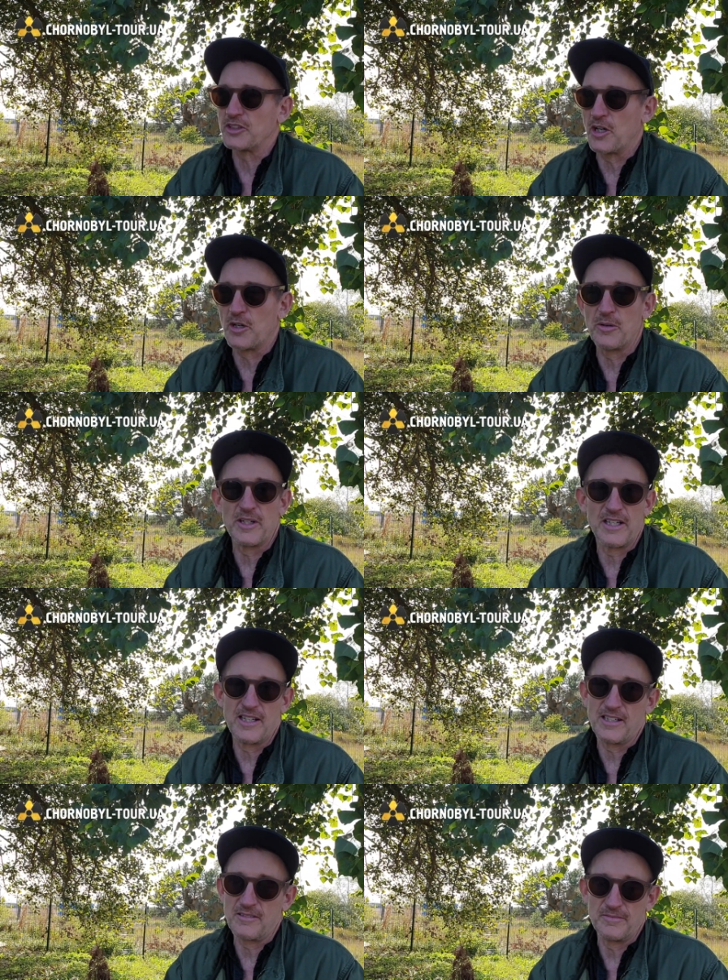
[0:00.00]
So
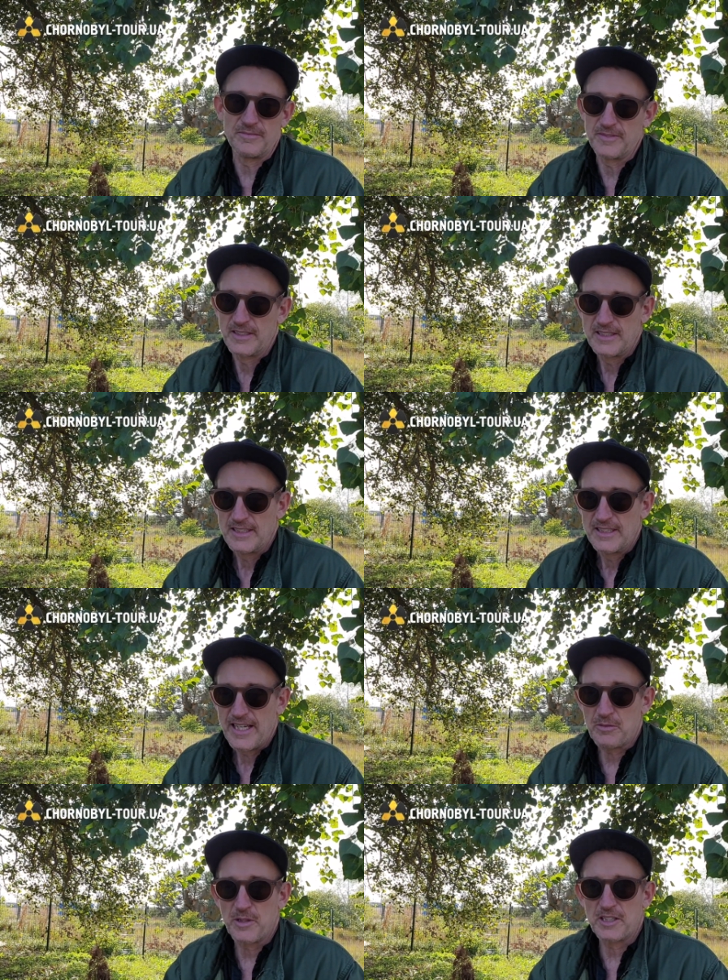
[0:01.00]

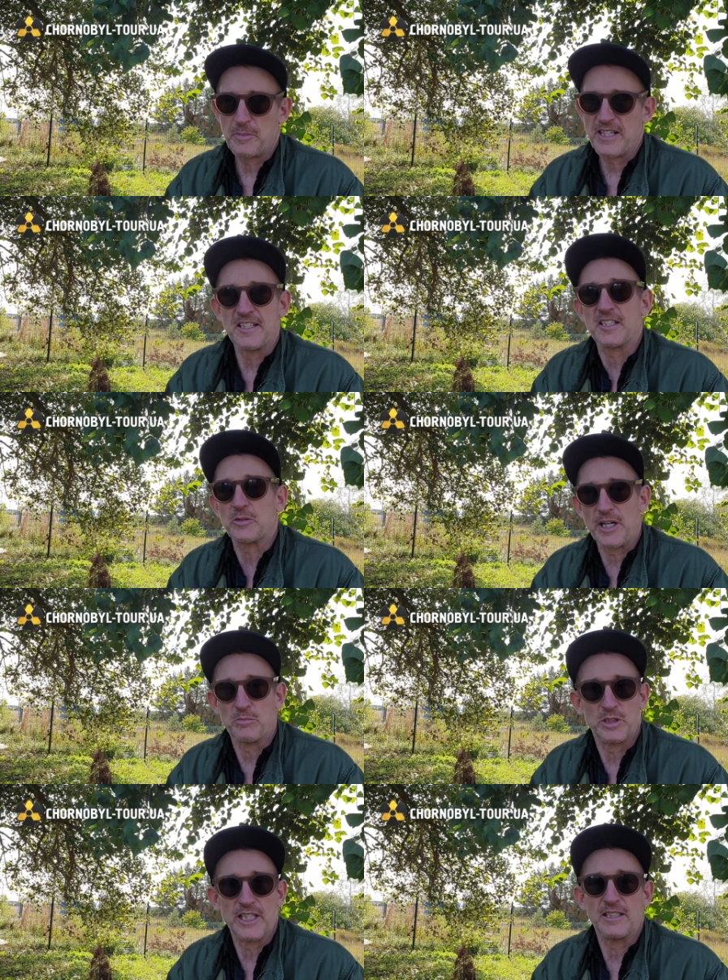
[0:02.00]
um, it's been an
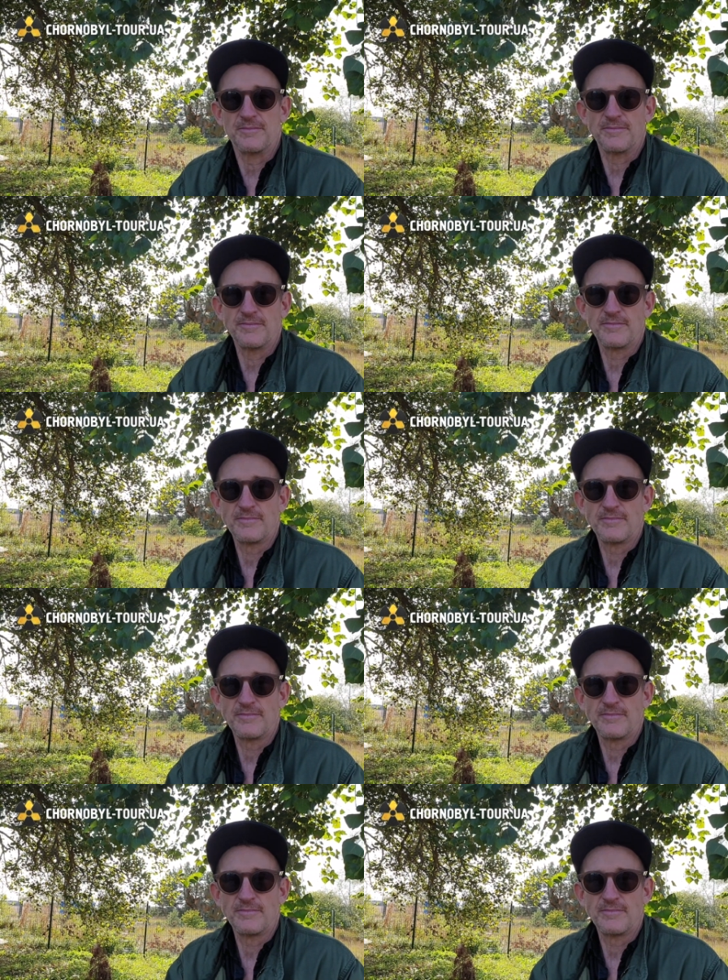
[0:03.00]
incredible day.